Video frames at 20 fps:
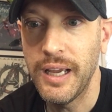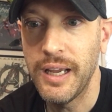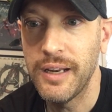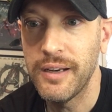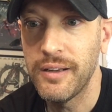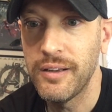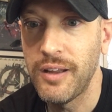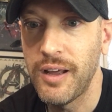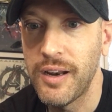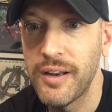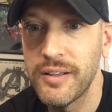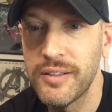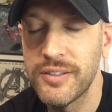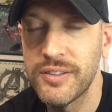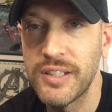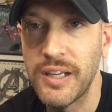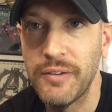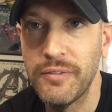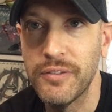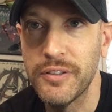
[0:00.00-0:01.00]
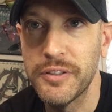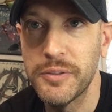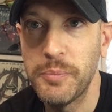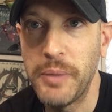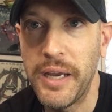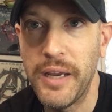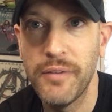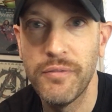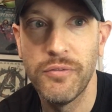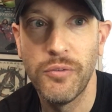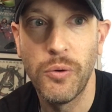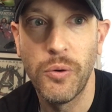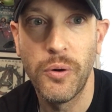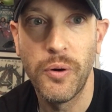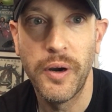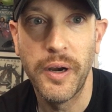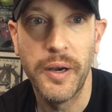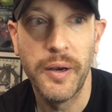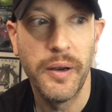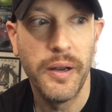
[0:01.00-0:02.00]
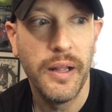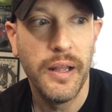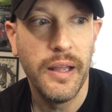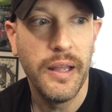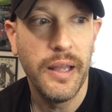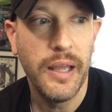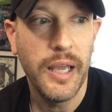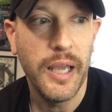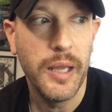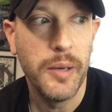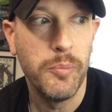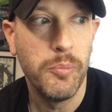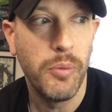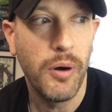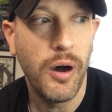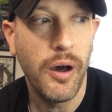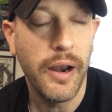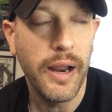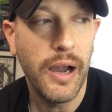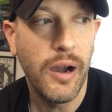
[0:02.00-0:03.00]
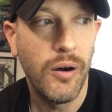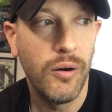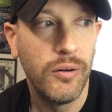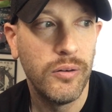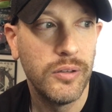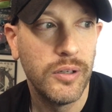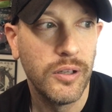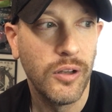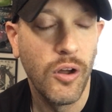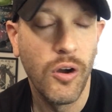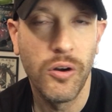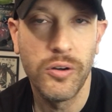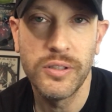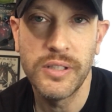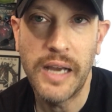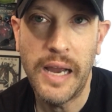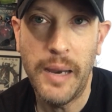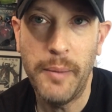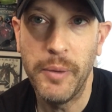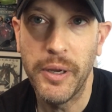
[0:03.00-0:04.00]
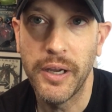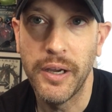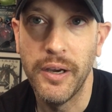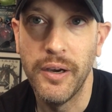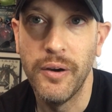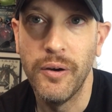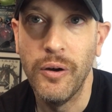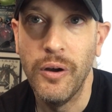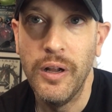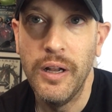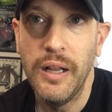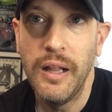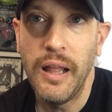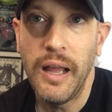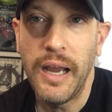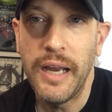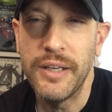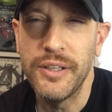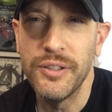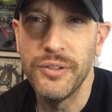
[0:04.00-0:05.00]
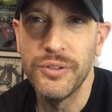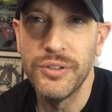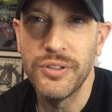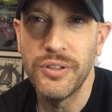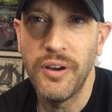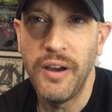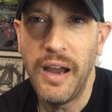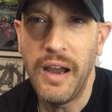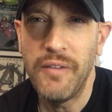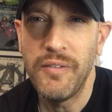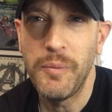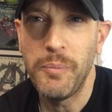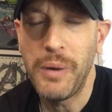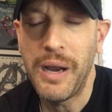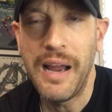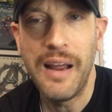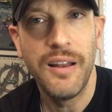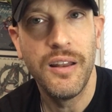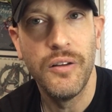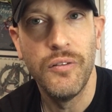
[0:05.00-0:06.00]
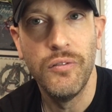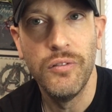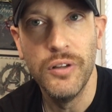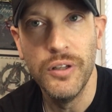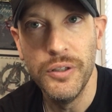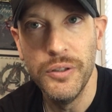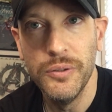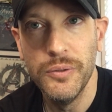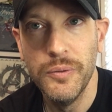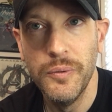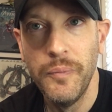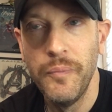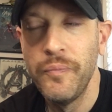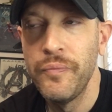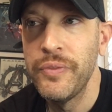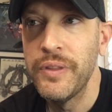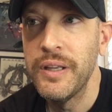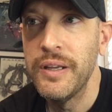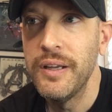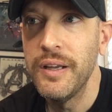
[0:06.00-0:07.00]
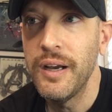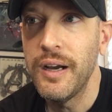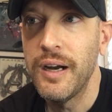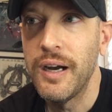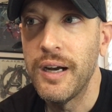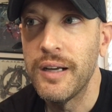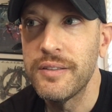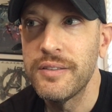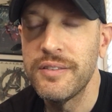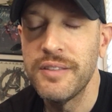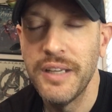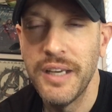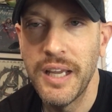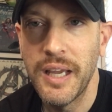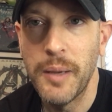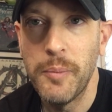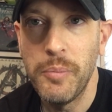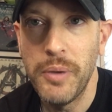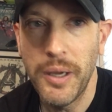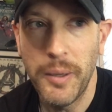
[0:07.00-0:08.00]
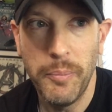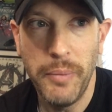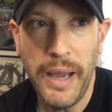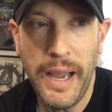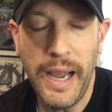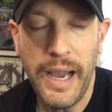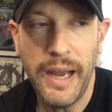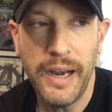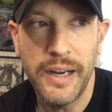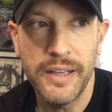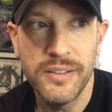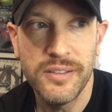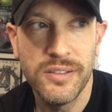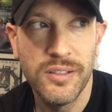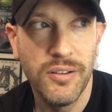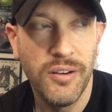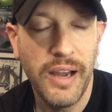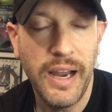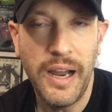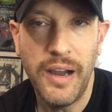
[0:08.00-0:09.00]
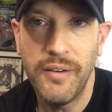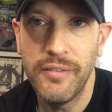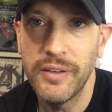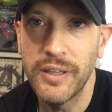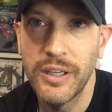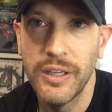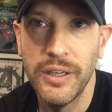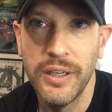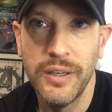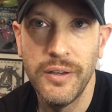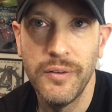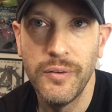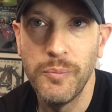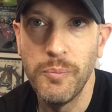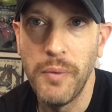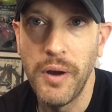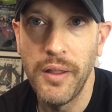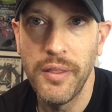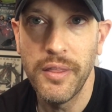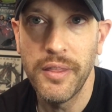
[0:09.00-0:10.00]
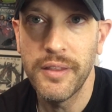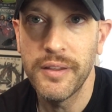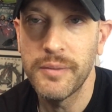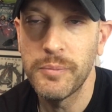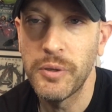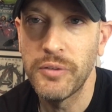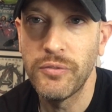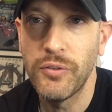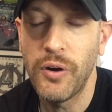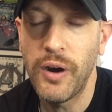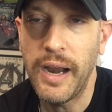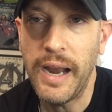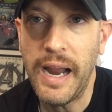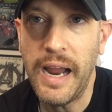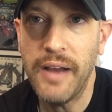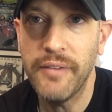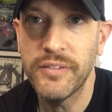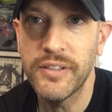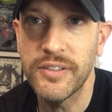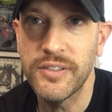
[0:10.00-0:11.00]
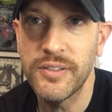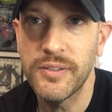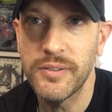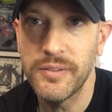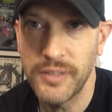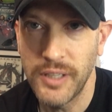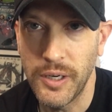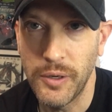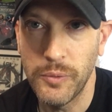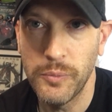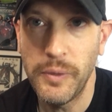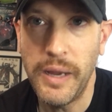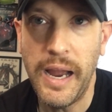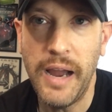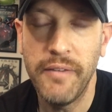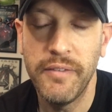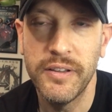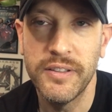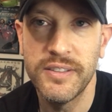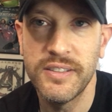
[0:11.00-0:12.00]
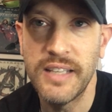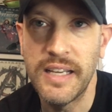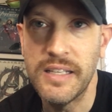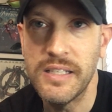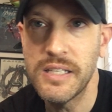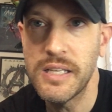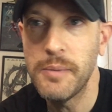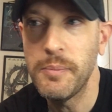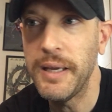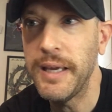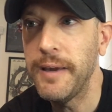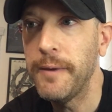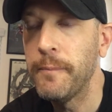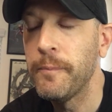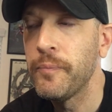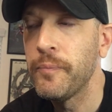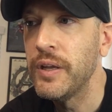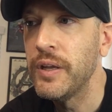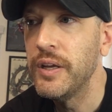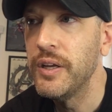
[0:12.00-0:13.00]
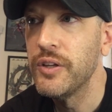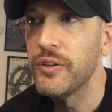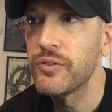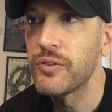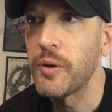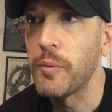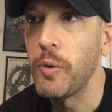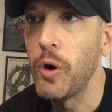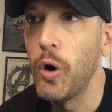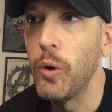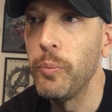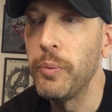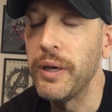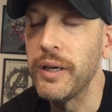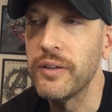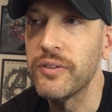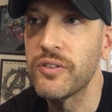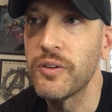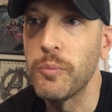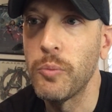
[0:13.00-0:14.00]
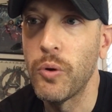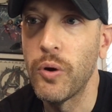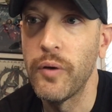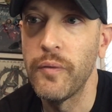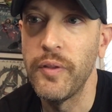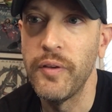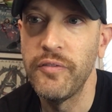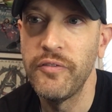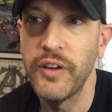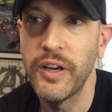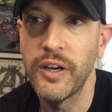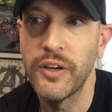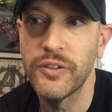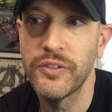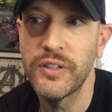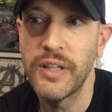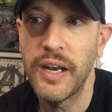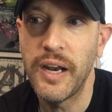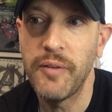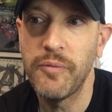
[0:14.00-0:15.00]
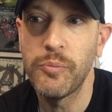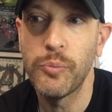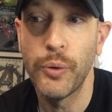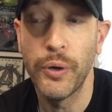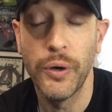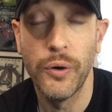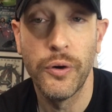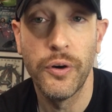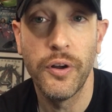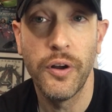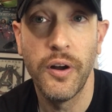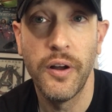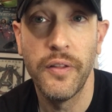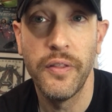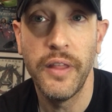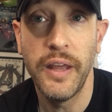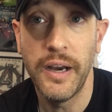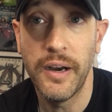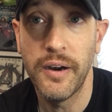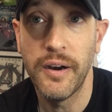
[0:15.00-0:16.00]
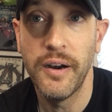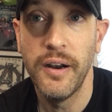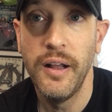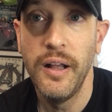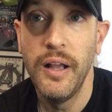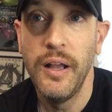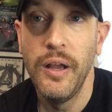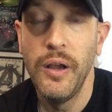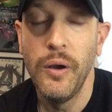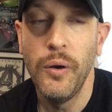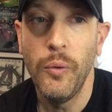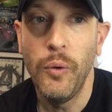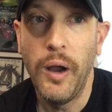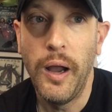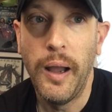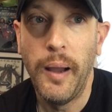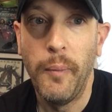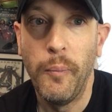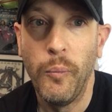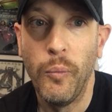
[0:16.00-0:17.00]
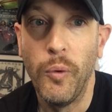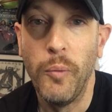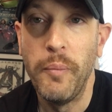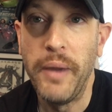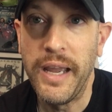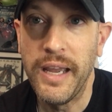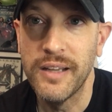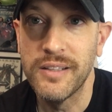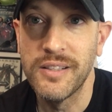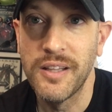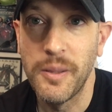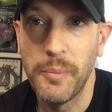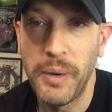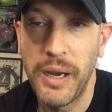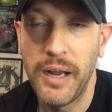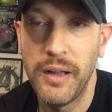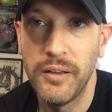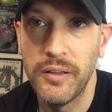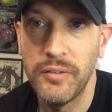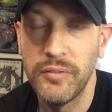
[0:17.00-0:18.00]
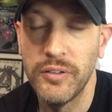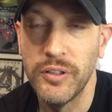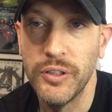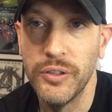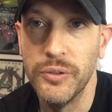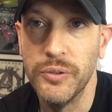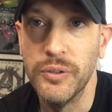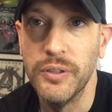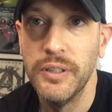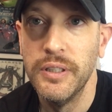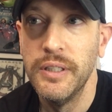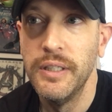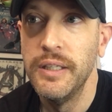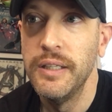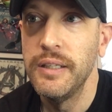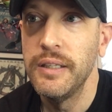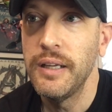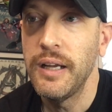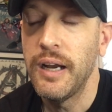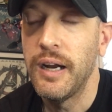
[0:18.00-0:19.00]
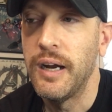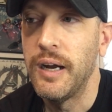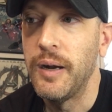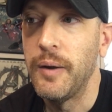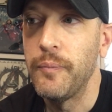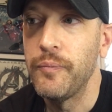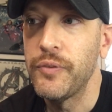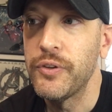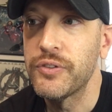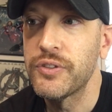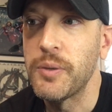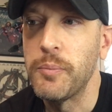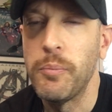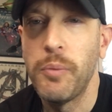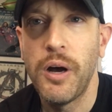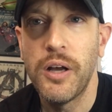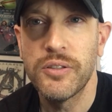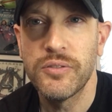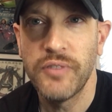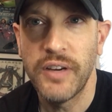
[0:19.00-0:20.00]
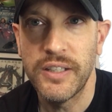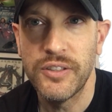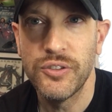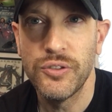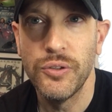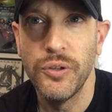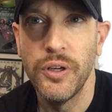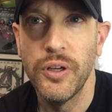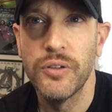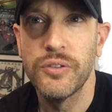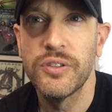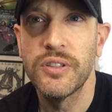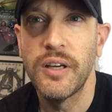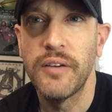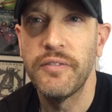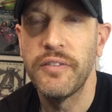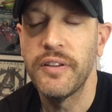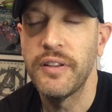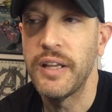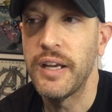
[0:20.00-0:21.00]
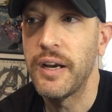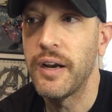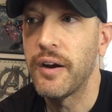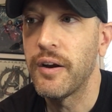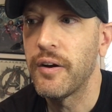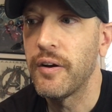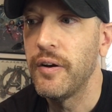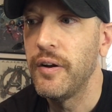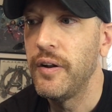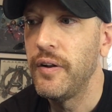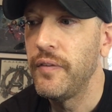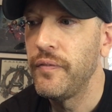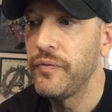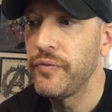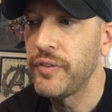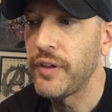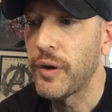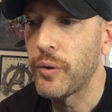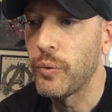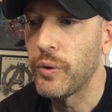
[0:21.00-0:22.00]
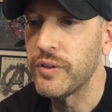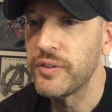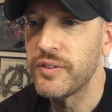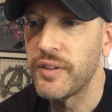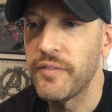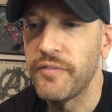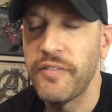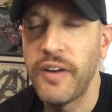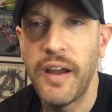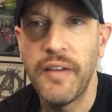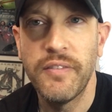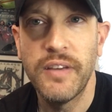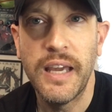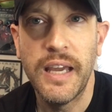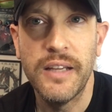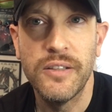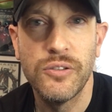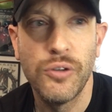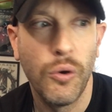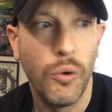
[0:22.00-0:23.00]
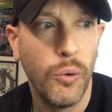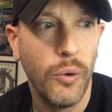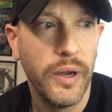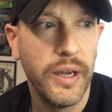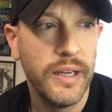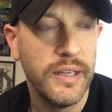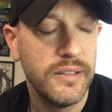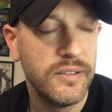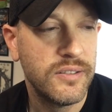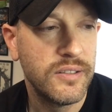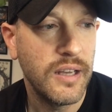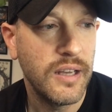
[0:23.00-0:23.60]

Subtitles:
a lot of this stuff was paid for and bought out a long time ago. I do still have a pile of loot sitting at Big Bad. I still have a good month before I have to, you know, have it sent to me. So I'm hoping some more of the figures that I've pre-ordered on there will make it to the pile of loot. There's some Boss Fight Studio stuff in there. There was the 5K Toys